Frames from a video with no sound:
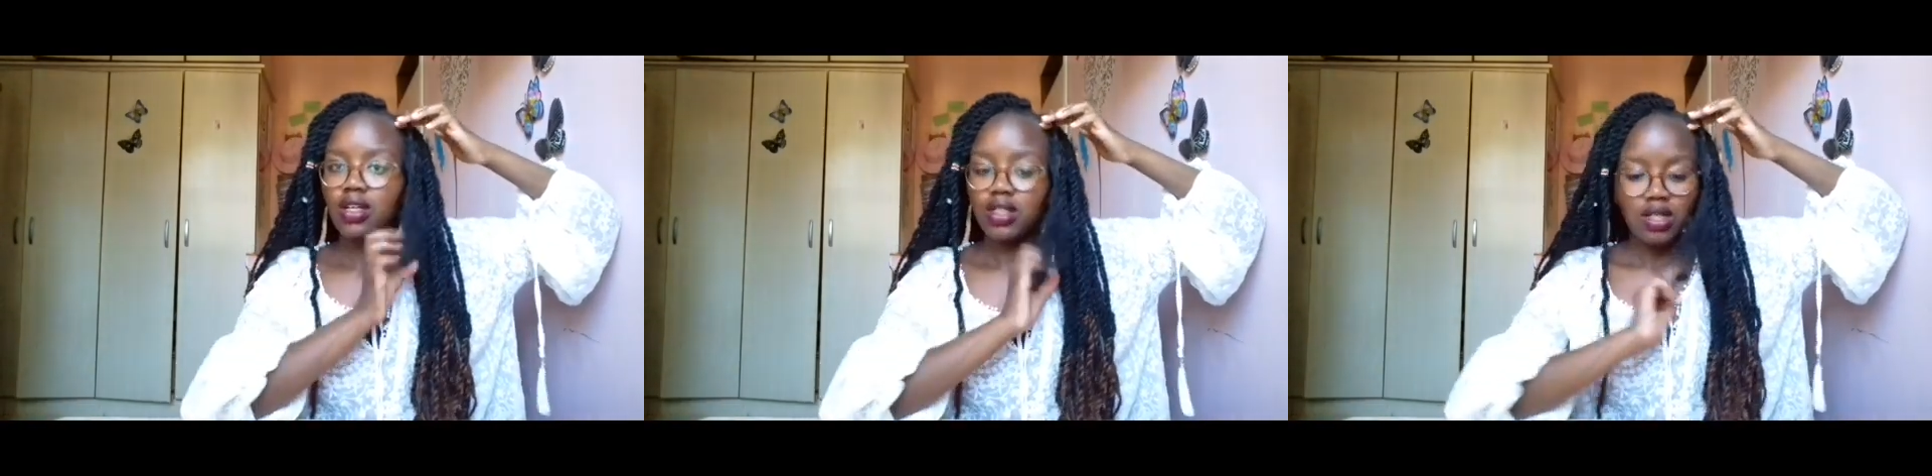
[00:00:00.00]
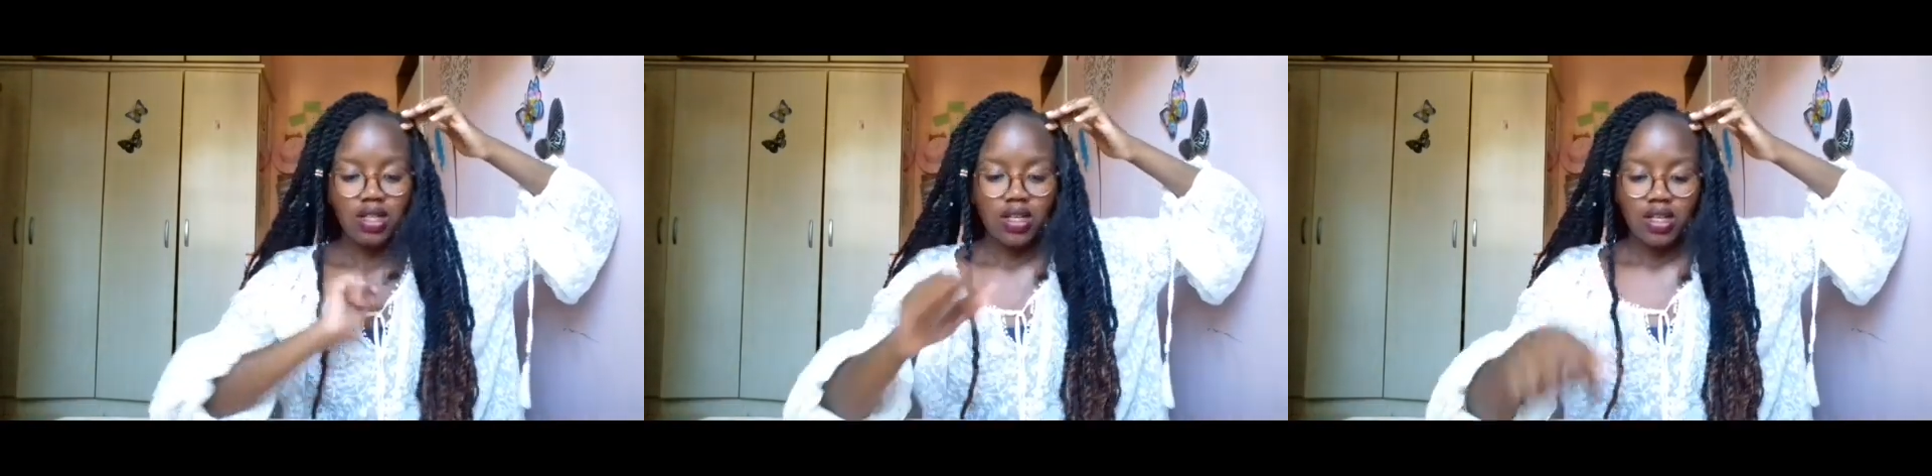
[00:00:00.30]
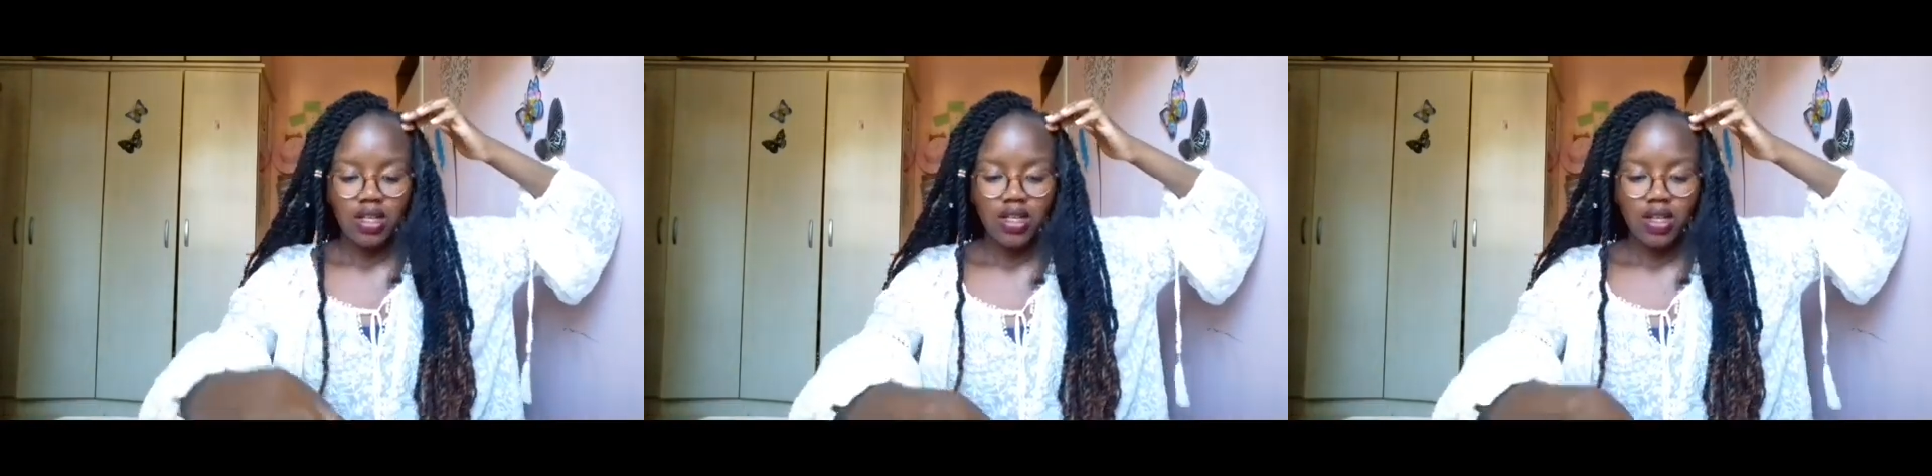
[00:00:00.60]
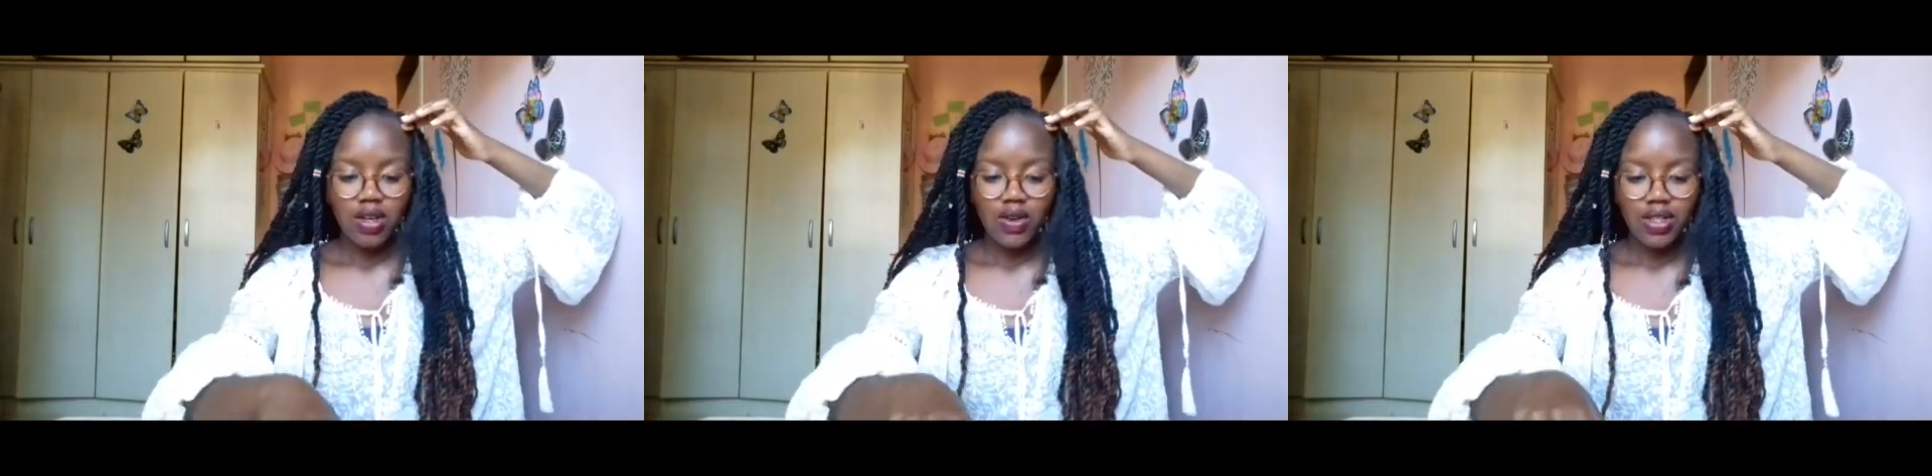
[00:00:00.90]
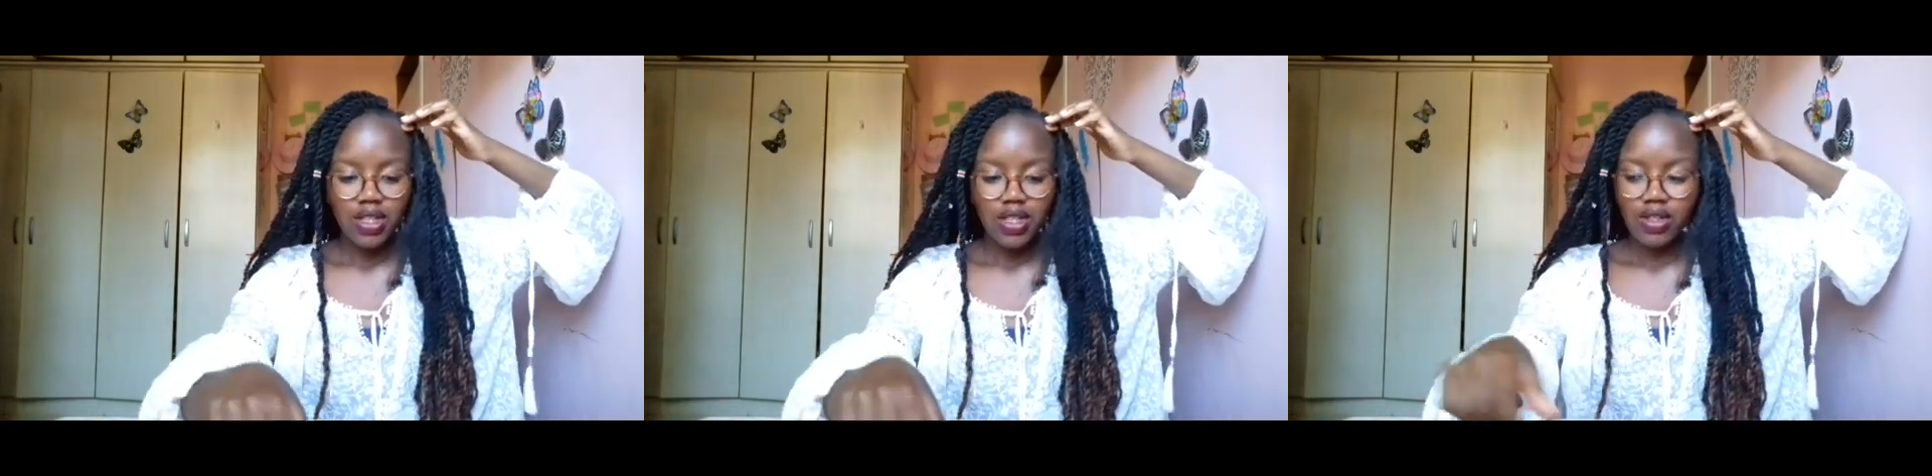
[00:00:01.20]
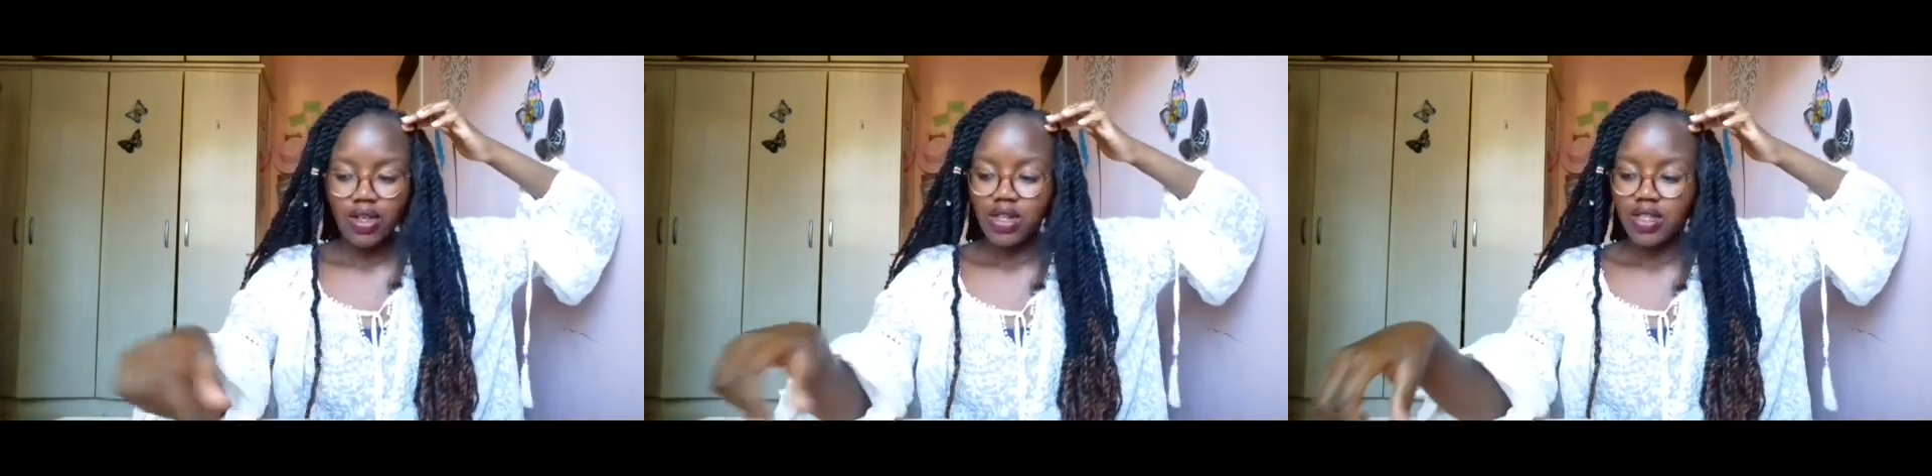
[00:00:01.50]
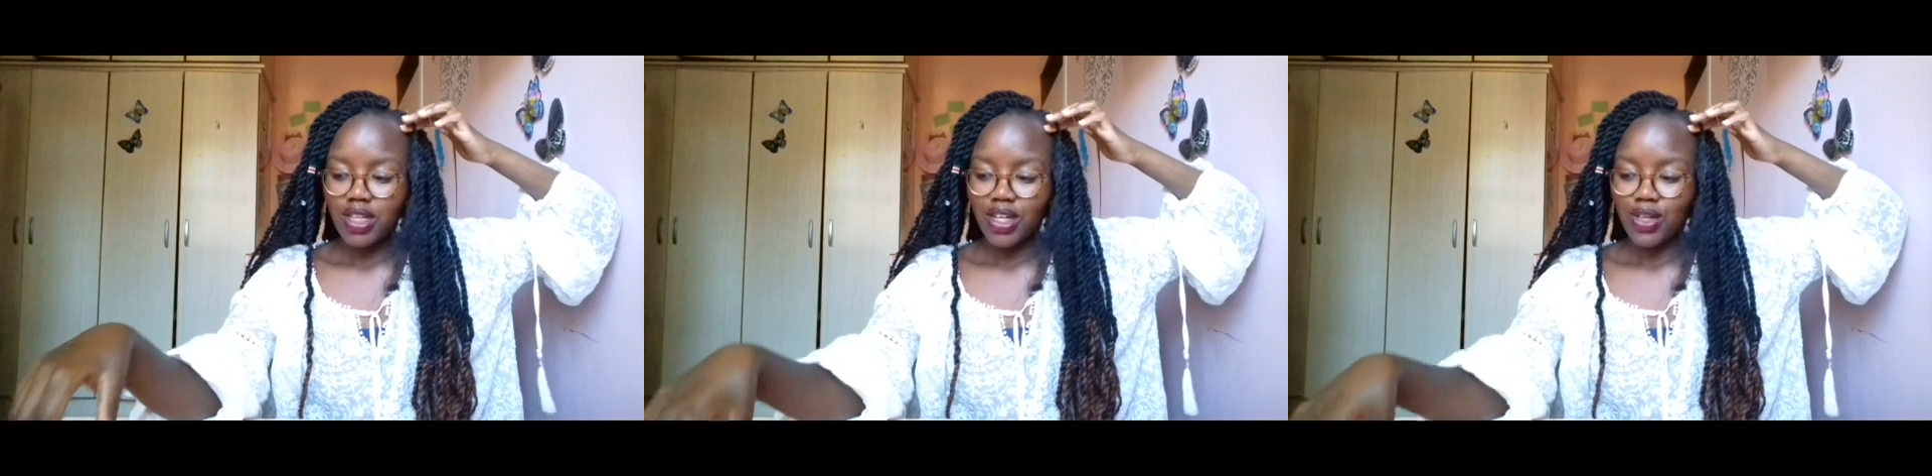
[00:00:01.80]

Yeah, what they